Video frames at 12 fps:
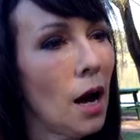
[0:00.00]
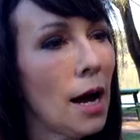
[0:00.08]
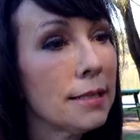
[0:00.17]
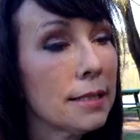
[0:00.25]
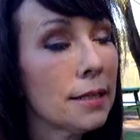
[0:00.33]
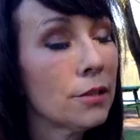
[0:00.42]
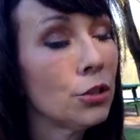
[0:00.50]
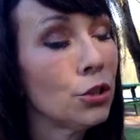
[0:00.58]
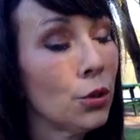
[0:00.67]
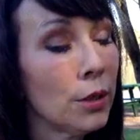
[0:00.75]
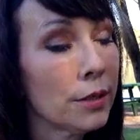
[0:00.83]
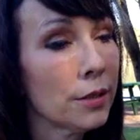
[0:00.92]
I'd say it's a
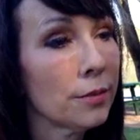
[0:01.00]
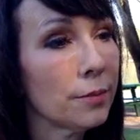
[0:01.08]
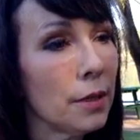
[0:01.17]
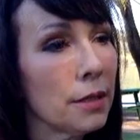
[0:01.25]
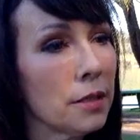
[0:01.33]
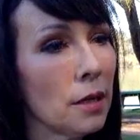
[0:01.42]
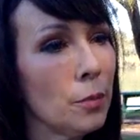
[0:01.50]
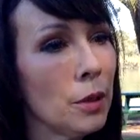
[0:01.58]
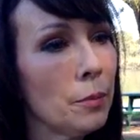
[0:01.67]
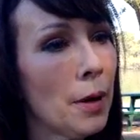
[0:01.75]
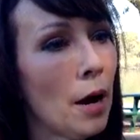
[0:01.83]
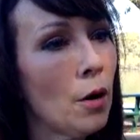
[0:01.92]
choice. I say
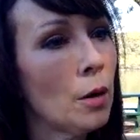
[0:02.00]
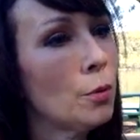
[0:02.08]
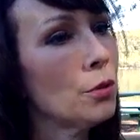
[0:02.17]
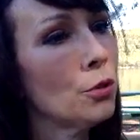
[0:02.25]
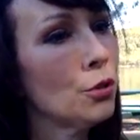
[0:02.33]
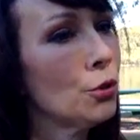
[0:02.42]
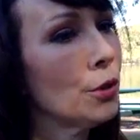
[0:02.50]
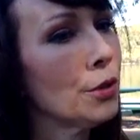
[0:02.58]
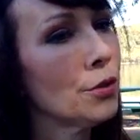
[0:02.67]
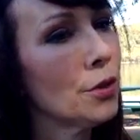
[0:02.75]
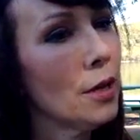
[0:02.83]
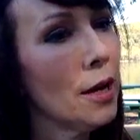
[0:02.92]
being power up is a
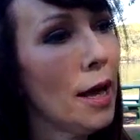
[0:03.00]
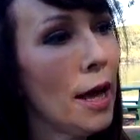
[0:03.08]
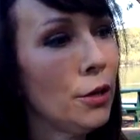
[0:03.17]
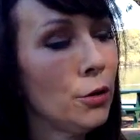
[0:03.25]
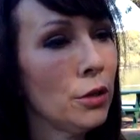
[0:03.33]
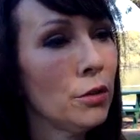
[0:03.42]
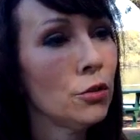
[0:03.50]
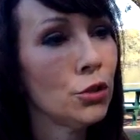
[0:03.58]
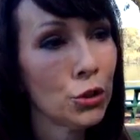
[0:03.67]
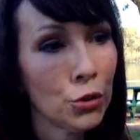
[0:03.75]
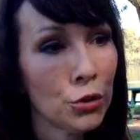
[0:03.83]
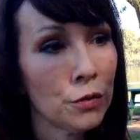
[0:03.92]
choice. And you can either
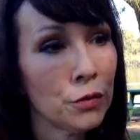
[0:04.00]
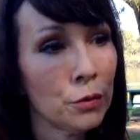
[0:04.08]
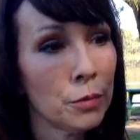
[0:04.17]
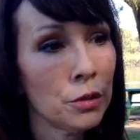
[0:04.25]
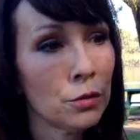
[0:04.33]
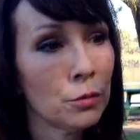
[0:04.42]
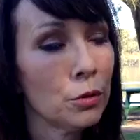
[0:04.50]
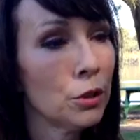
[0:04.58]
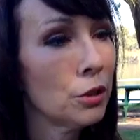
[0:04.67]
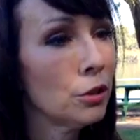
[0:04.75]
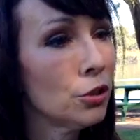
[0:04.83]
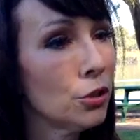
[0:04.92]
choose to feel miserable or
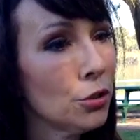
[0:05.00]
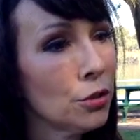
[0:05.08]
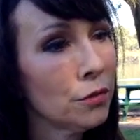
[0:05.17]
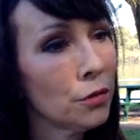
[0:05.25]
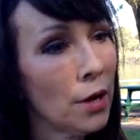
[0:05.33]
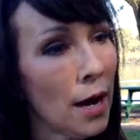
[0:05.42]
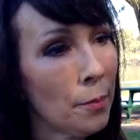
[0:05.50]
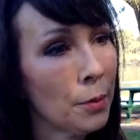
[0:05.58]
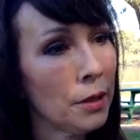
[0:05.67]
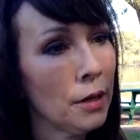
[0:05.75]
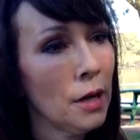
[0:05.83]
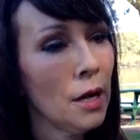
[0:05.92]
you can choose to feel
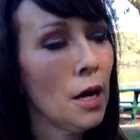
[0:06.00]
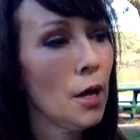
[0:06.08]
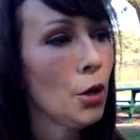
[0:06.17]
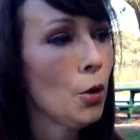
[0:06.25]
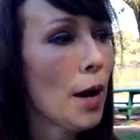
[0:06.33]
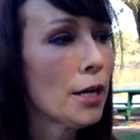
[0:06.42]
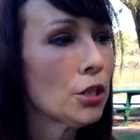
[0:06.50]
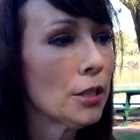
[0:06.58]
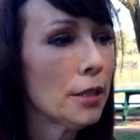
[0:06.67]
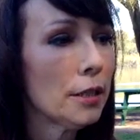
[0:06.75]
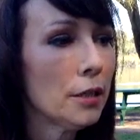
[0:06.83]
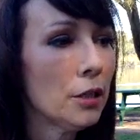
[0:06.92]
happy. You
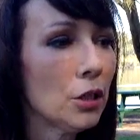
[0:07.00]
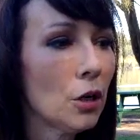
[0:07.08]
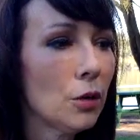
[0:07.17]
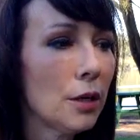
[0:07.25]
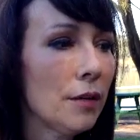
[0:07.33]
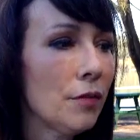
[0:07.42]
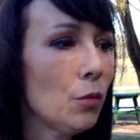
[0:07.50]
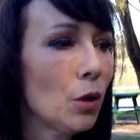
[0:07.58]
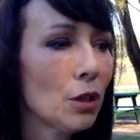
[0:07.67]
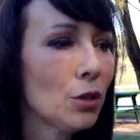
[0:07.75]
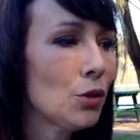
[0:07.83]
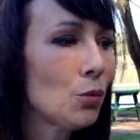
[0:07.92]
actually, you know, if you want
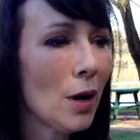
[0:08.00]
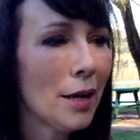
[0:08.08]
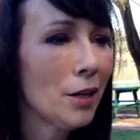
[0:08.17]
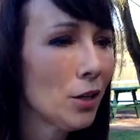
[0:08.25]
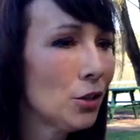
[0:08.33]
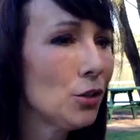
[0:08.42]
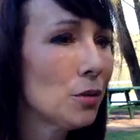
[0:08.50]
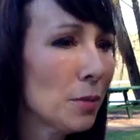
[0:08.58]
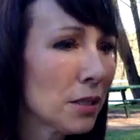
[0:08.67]
to lose weight, you got to do some